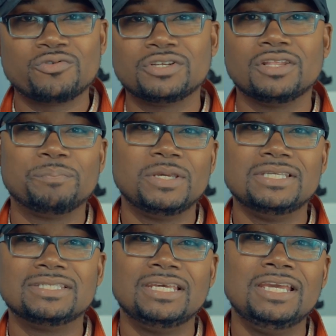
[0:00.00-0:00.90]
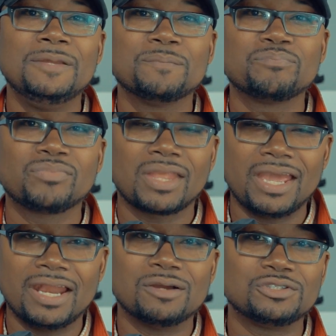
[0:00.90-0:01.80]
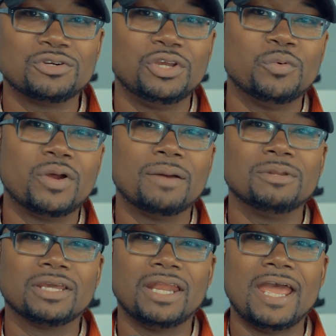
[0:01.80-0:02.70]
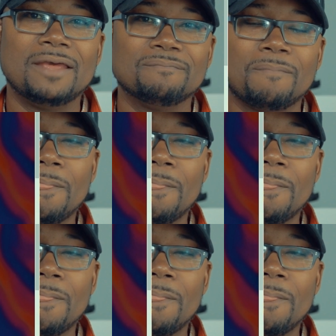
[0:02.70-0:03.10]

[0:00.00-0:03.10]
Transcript: over to the PC and I'll show you what I'm looking at.